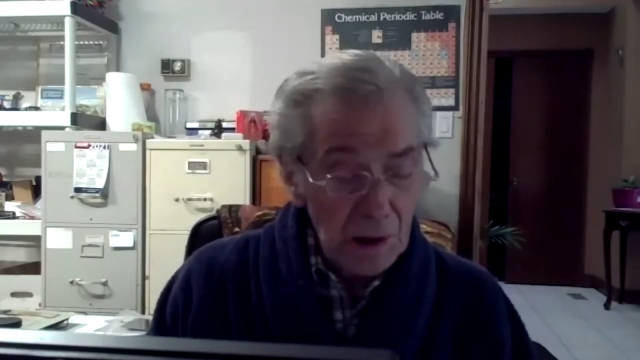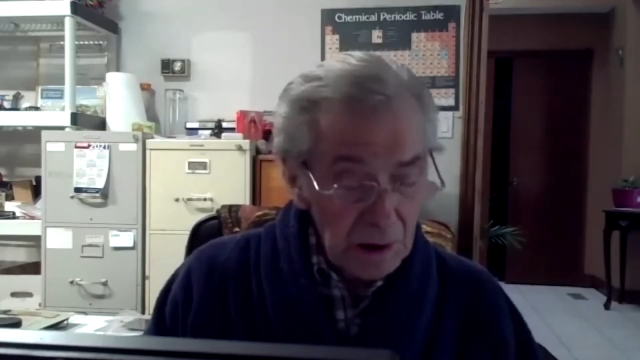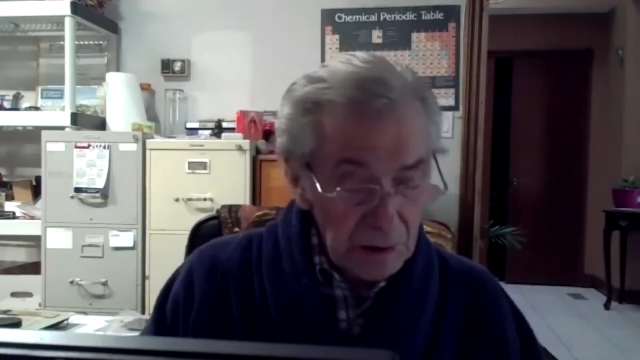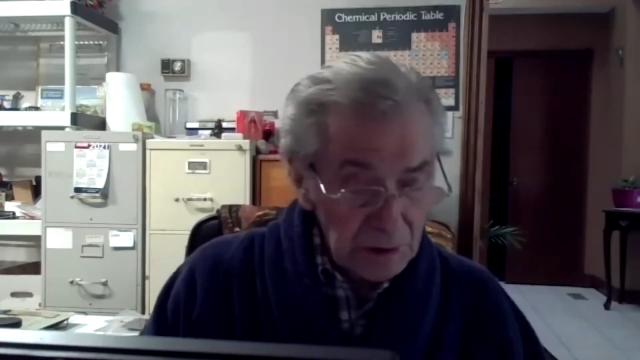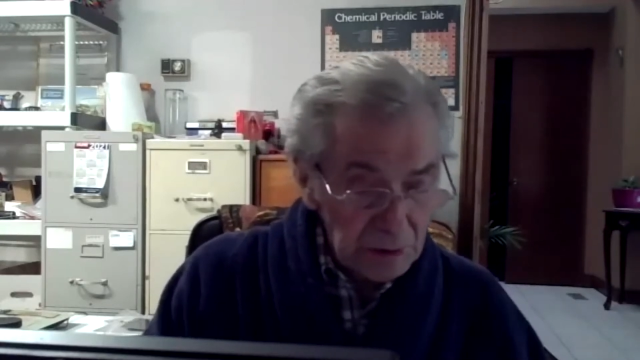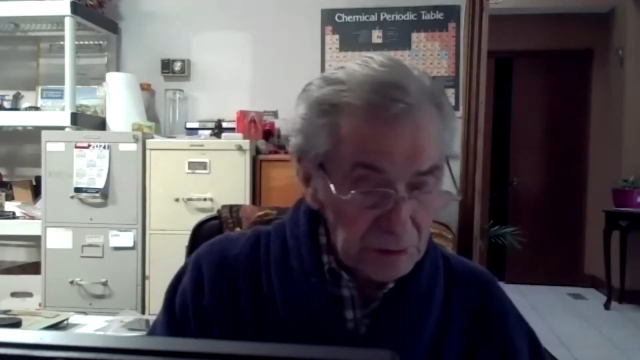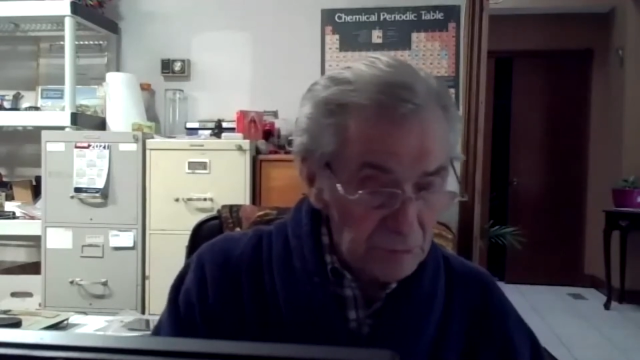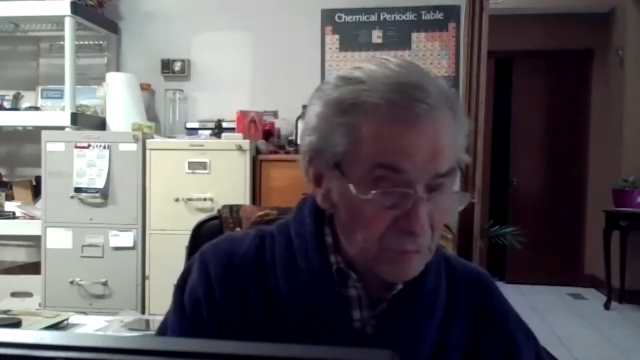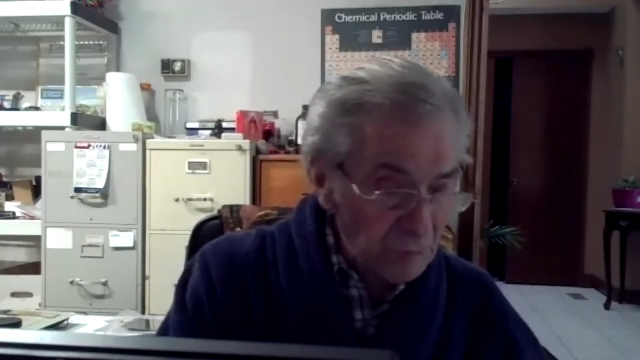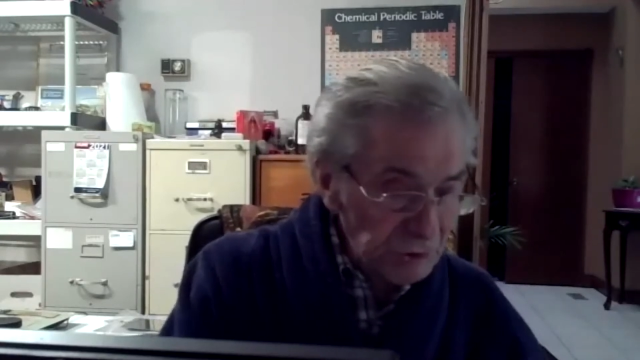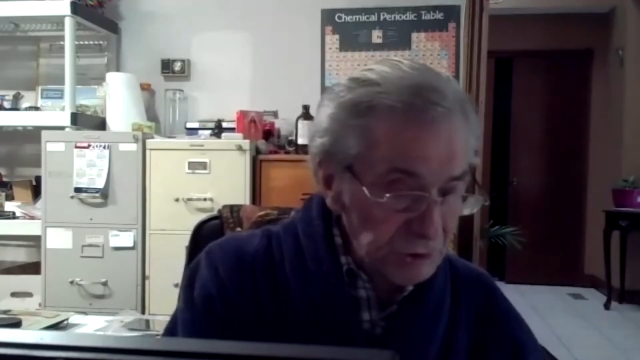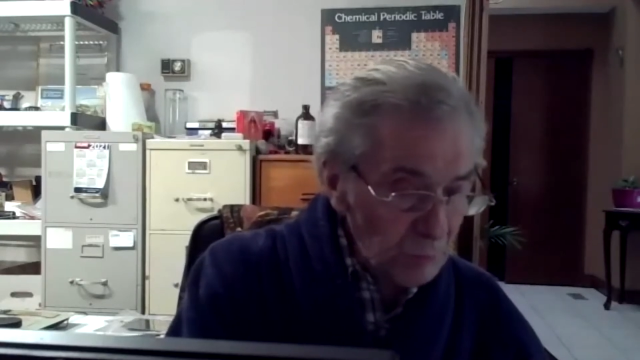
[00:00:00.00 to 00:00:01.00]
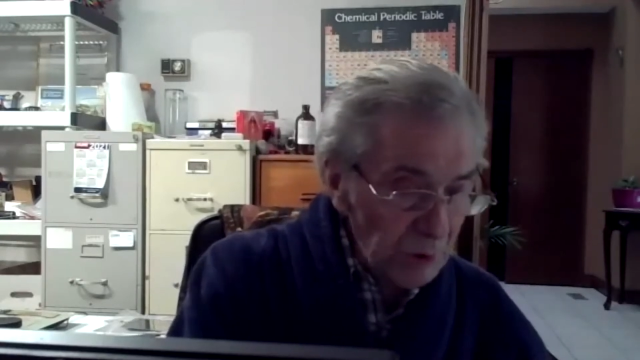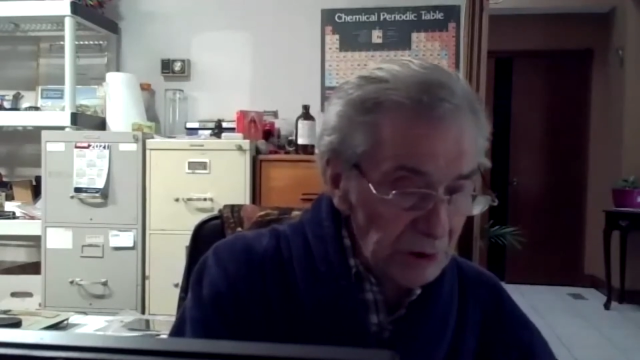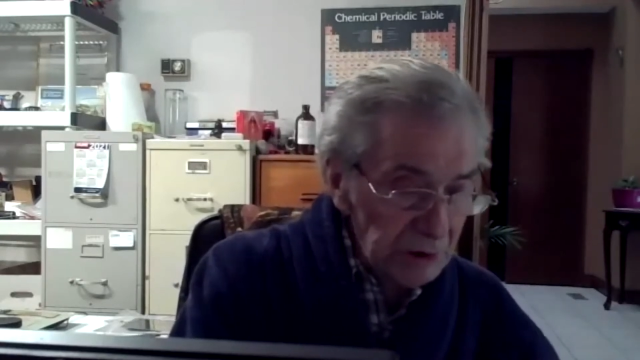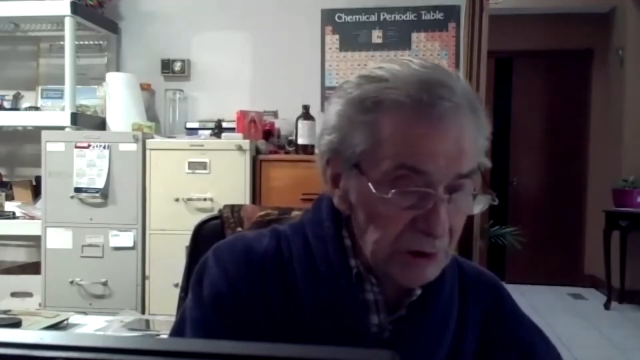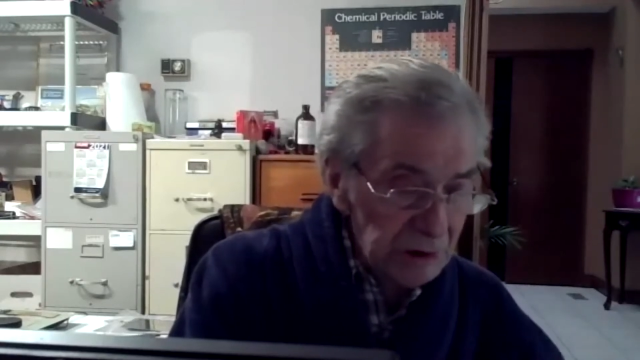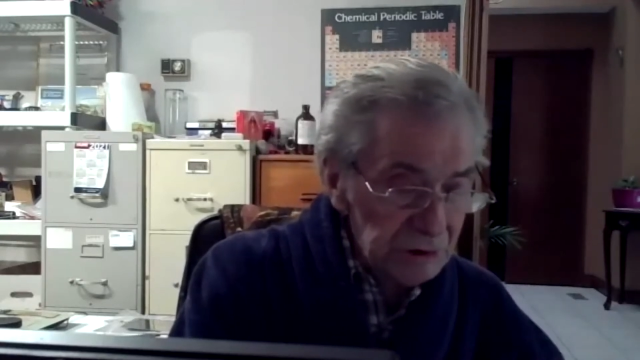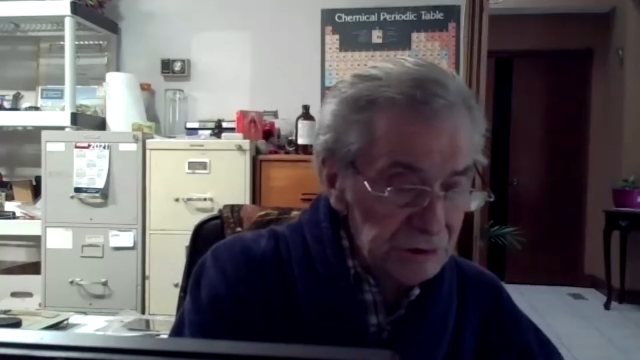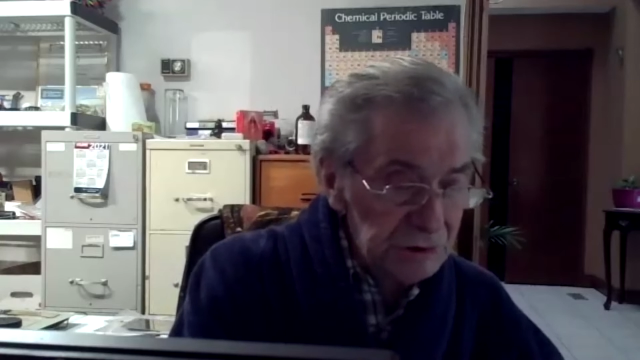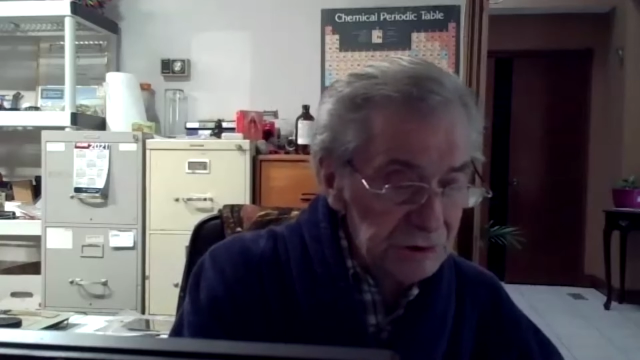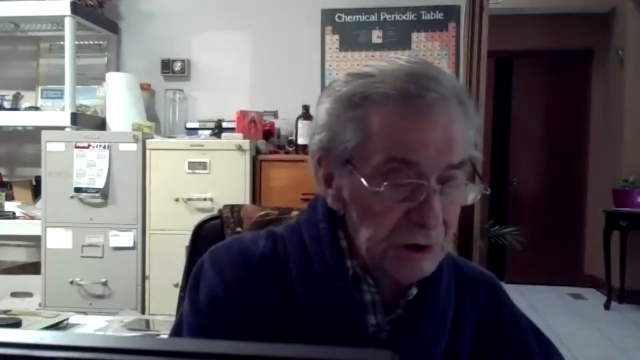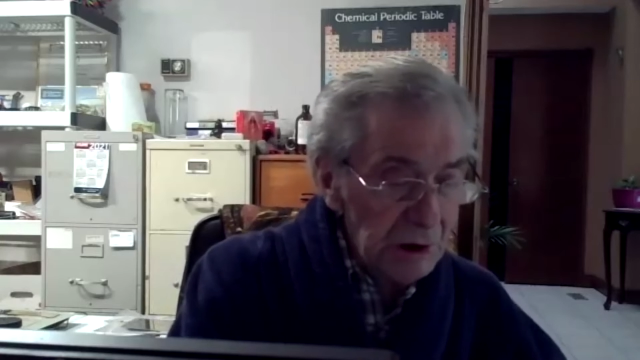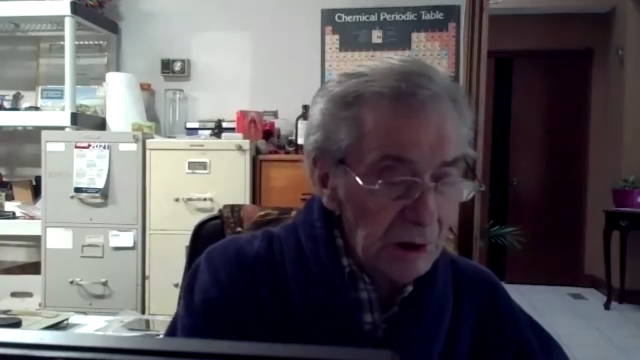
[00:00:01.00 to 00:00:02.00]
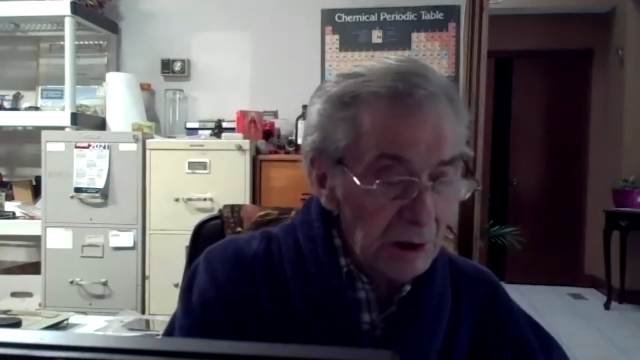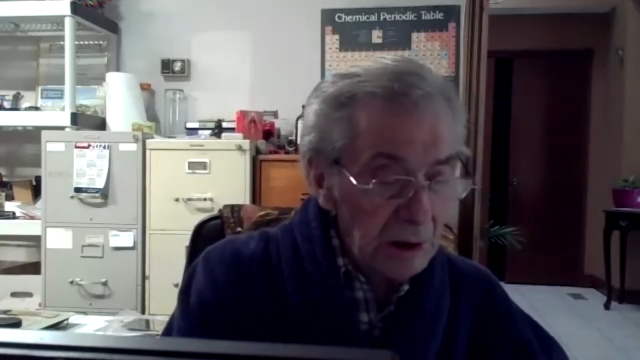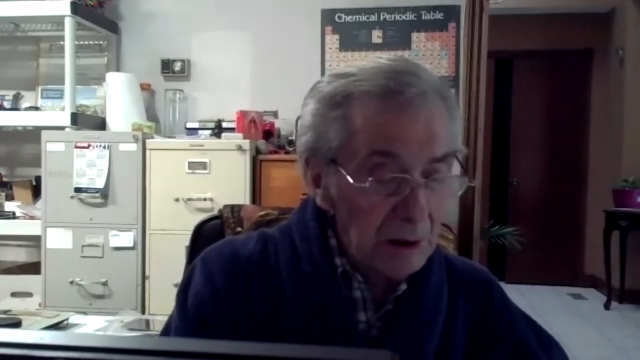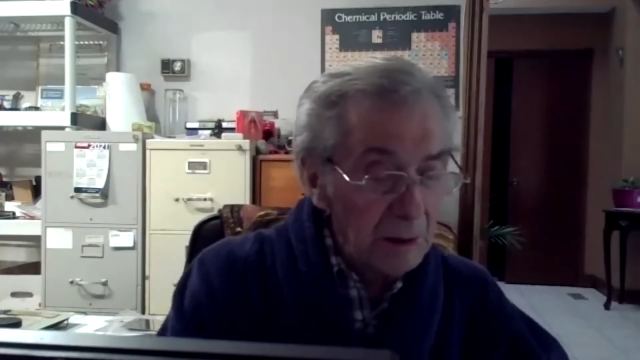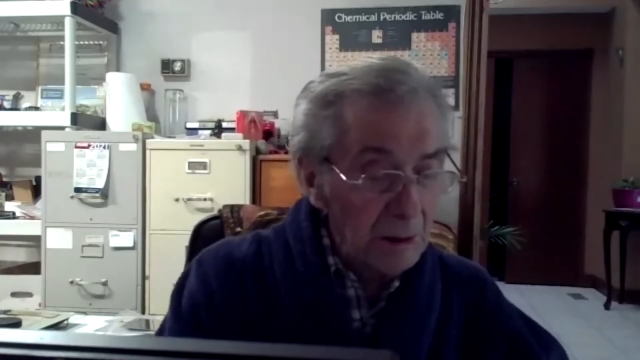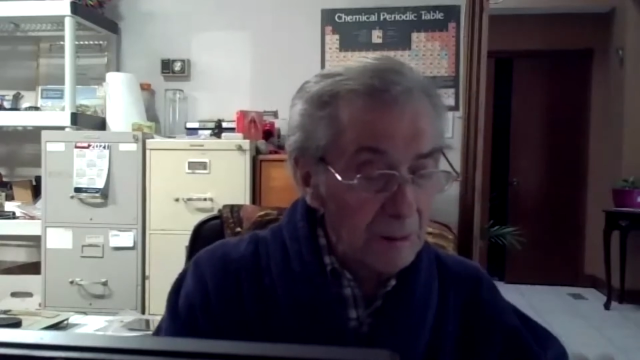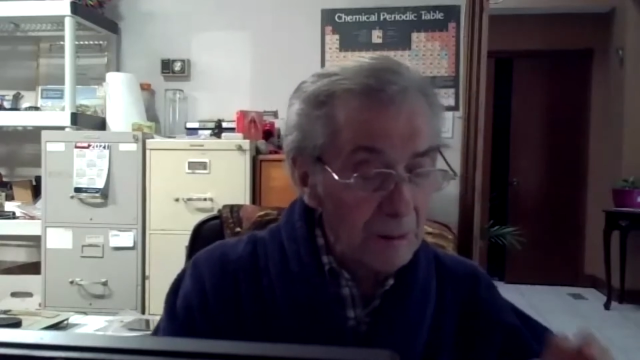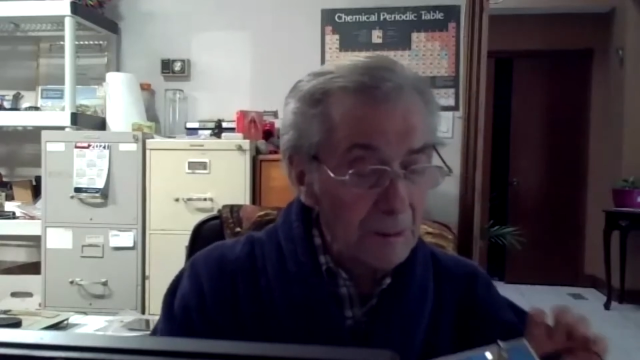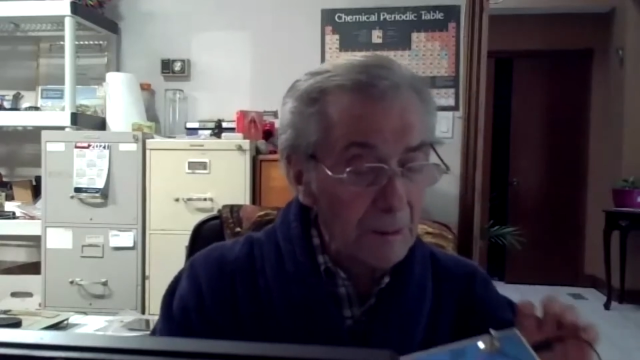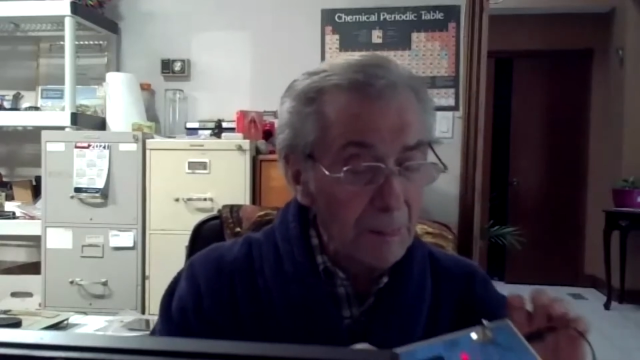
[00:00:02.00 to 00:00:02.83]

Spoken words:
The first one is a